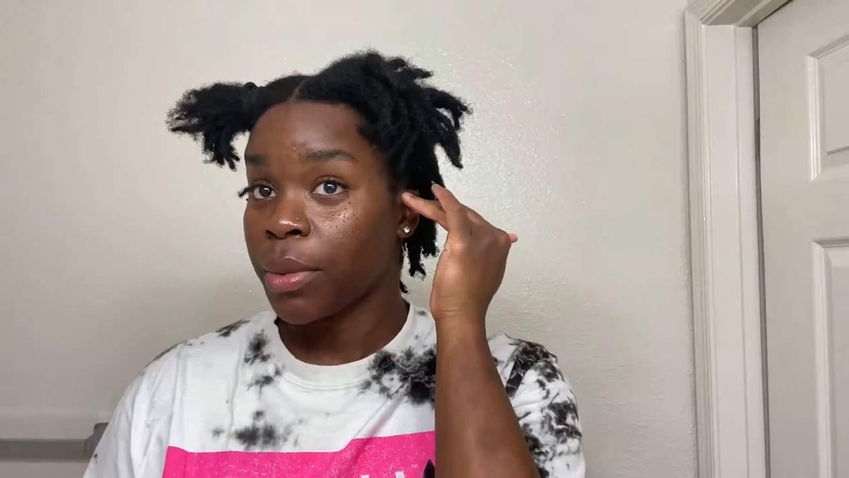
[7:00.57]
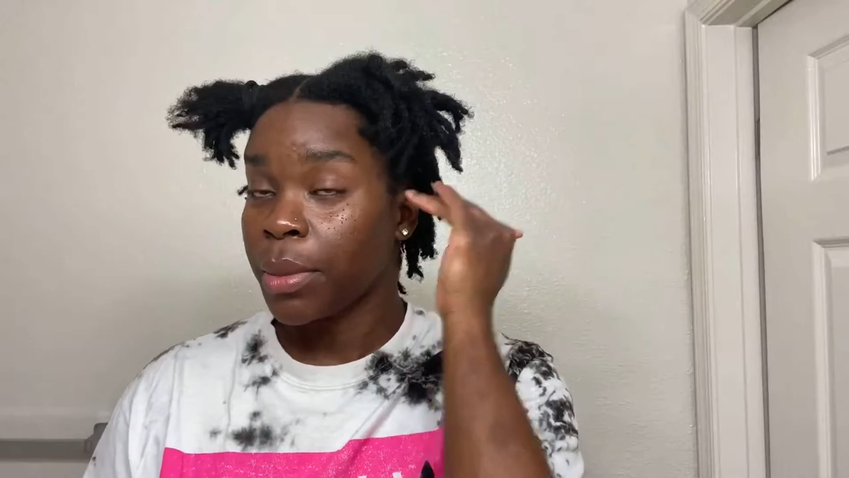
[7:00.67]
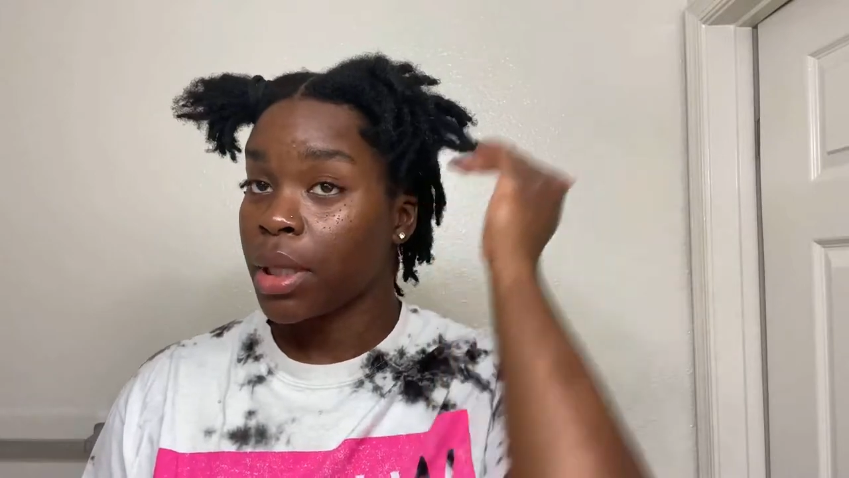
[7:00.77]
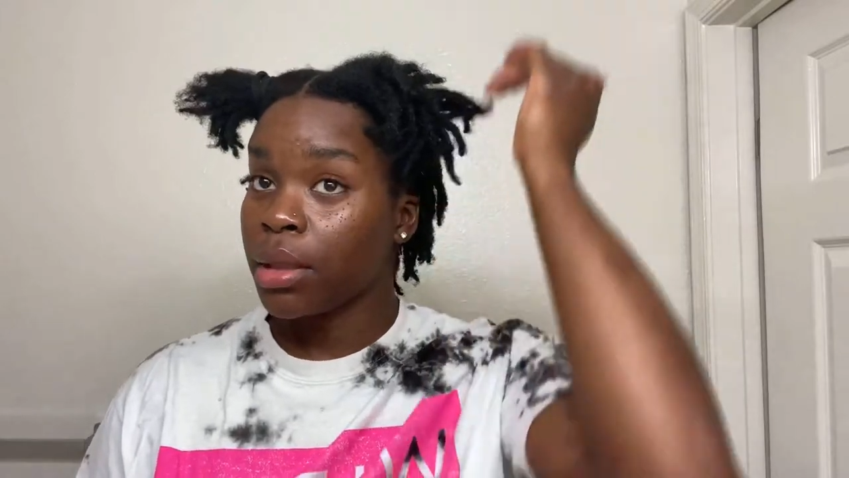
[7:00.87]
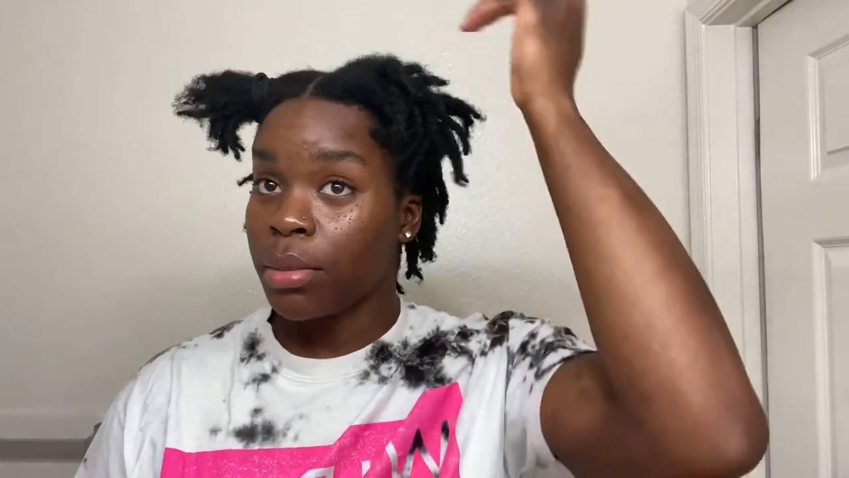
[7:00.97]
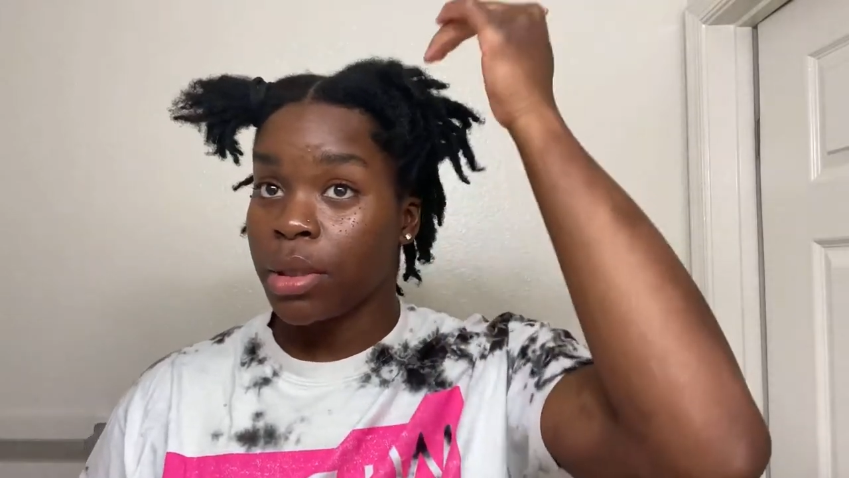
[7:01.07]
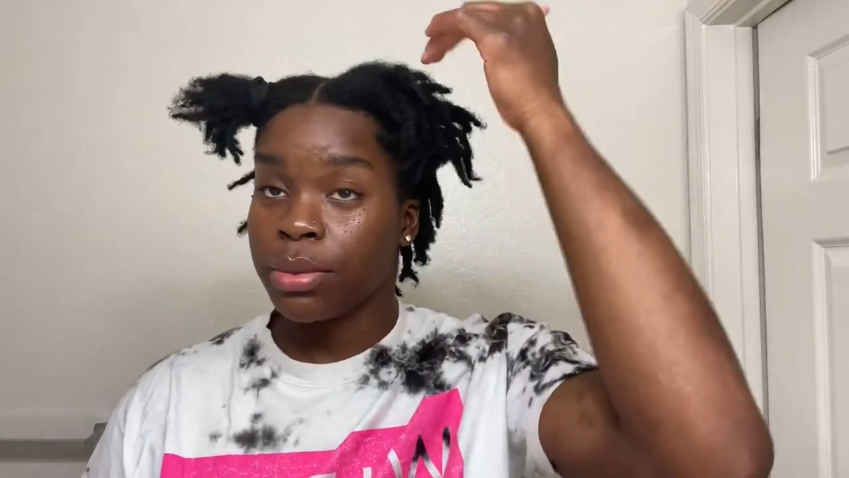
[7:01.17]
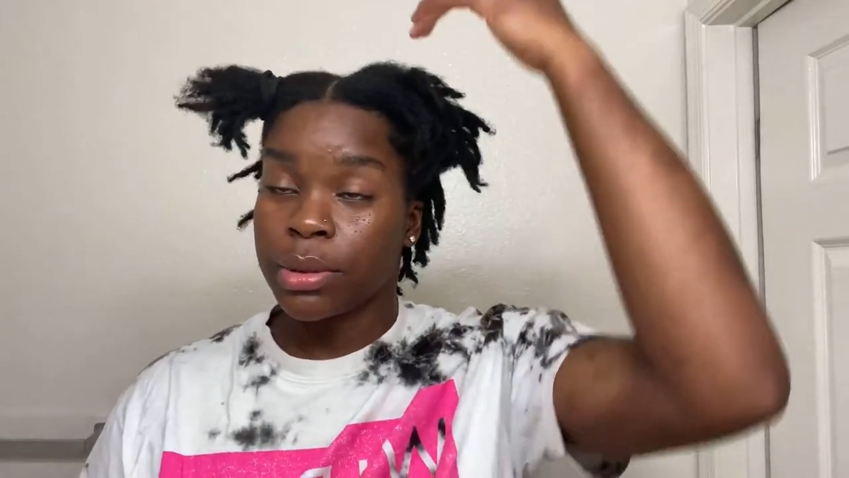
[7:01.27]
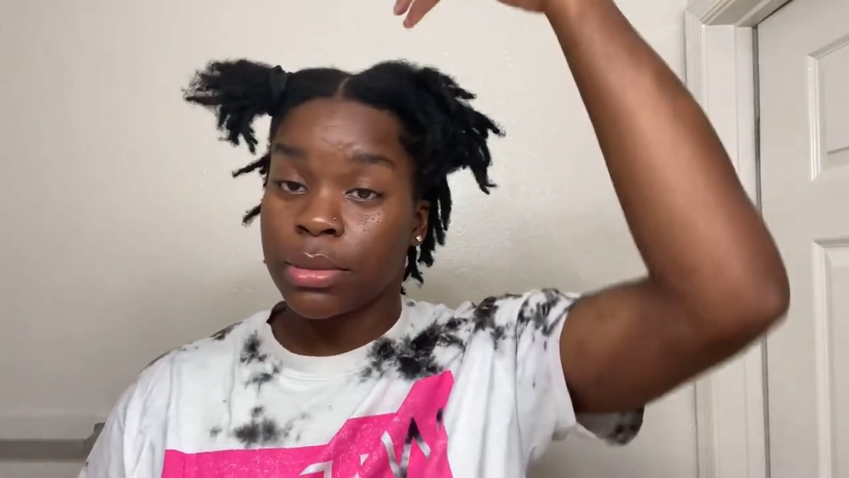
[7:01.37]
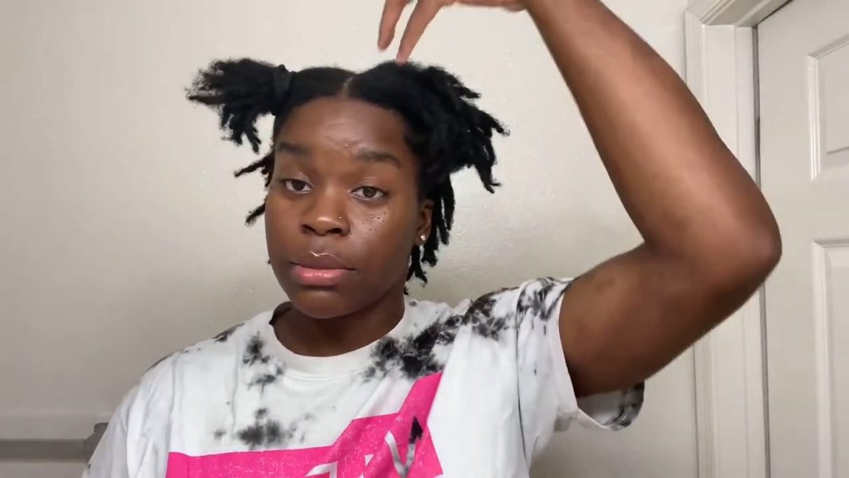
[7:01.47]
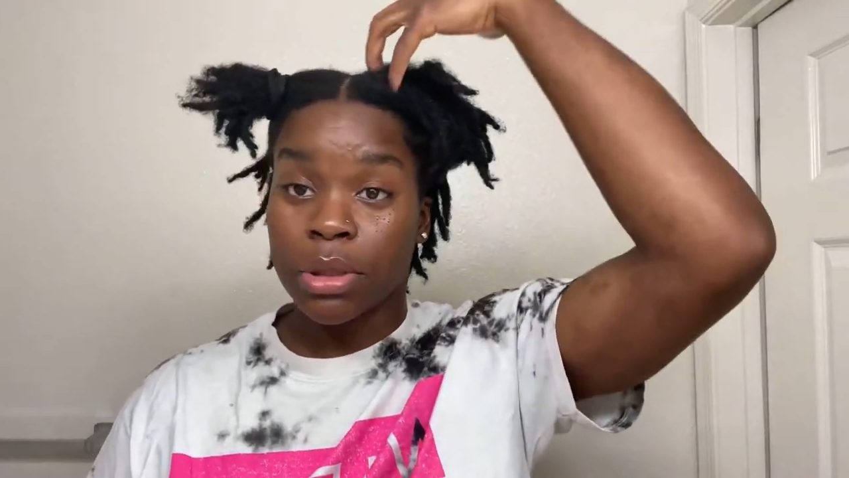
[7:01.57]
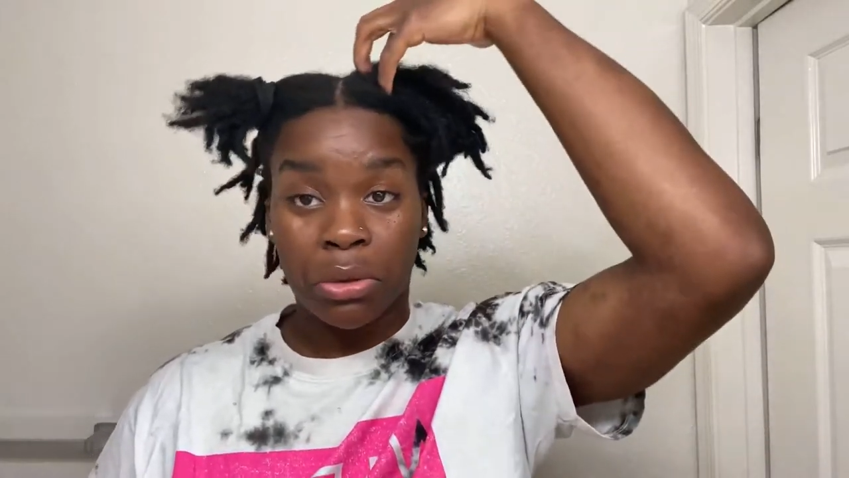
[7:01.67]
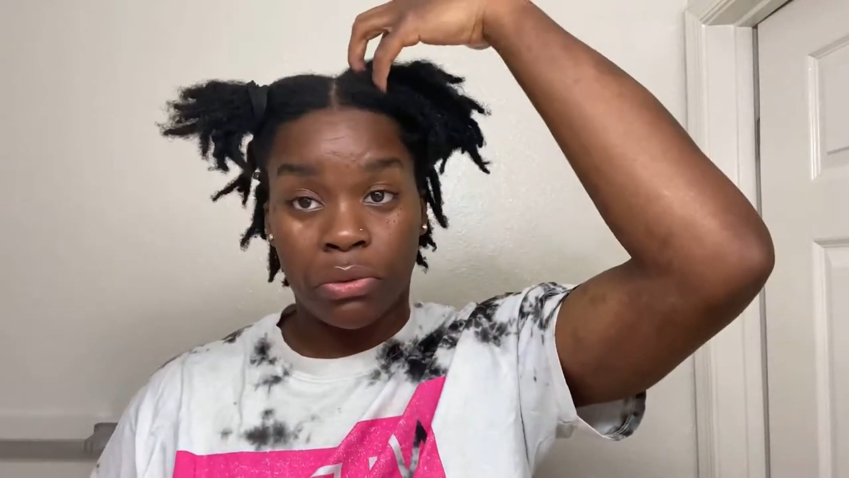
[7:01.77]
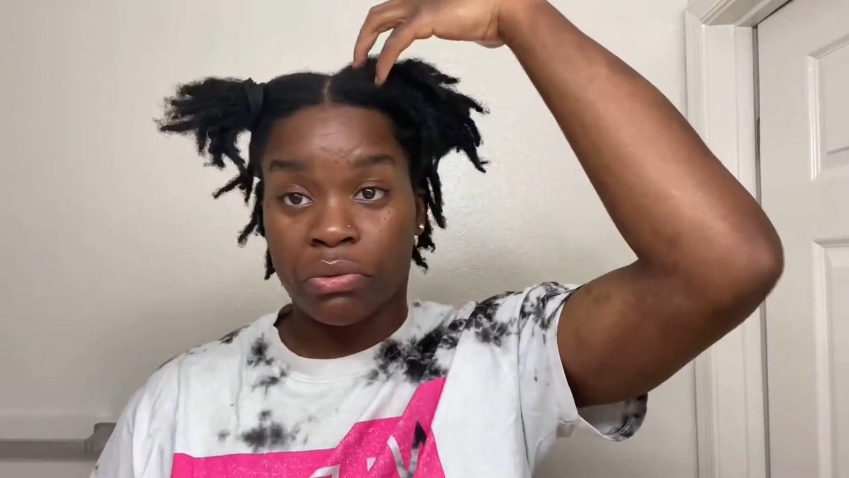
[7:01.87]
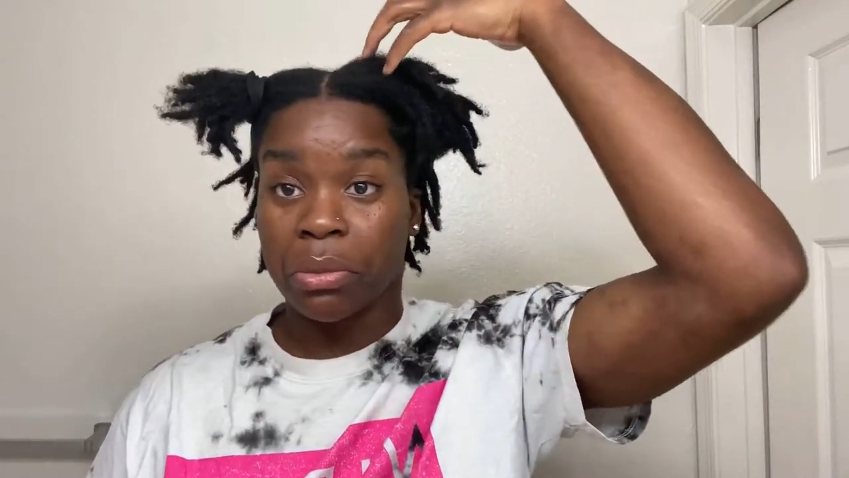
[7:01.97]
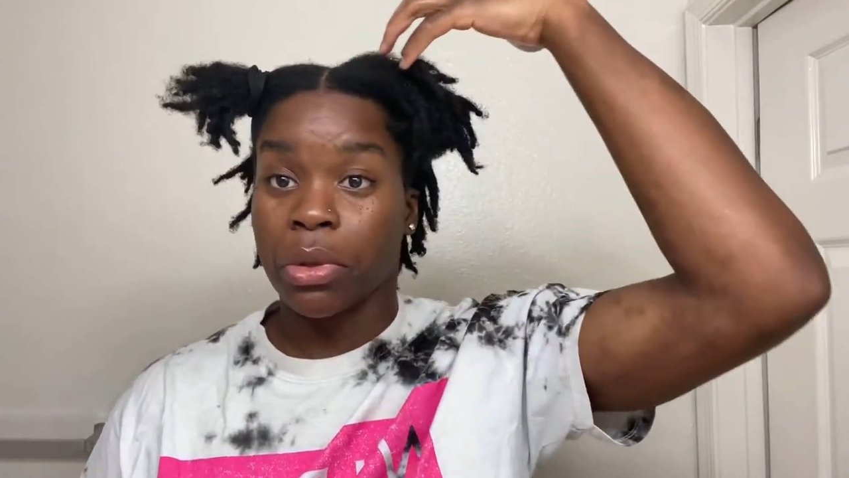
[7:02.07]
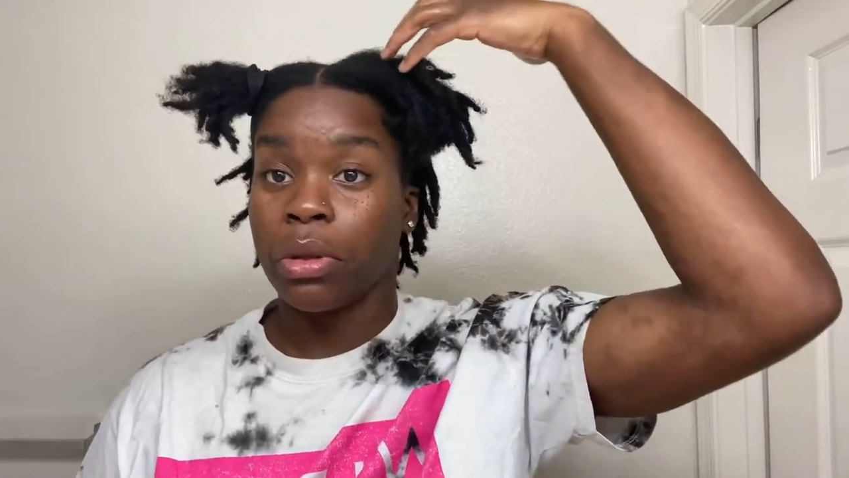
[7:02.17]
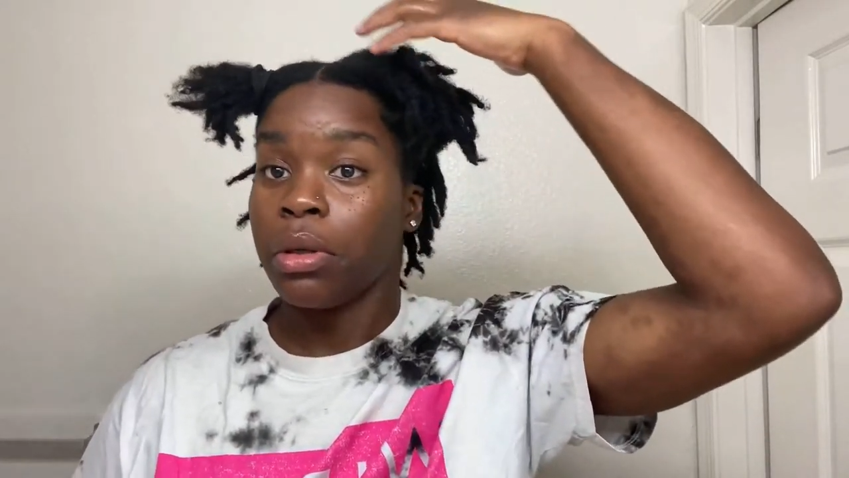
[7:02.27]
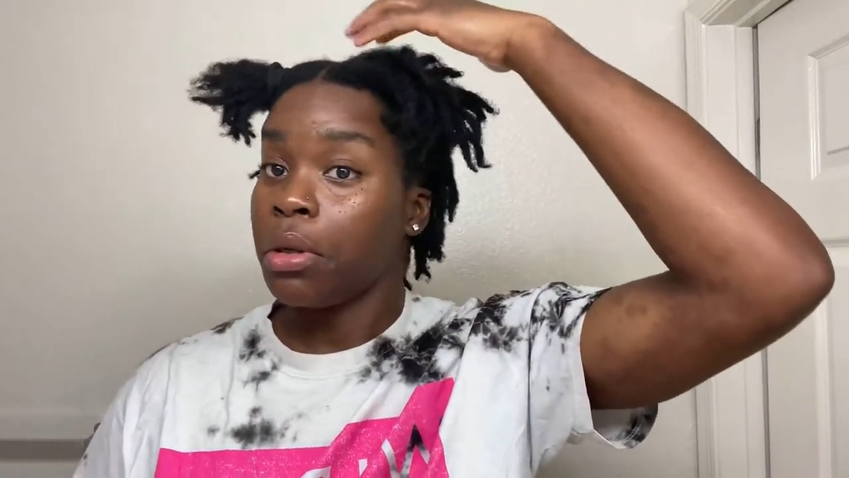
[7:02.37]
the bottom up, sometimes I do from the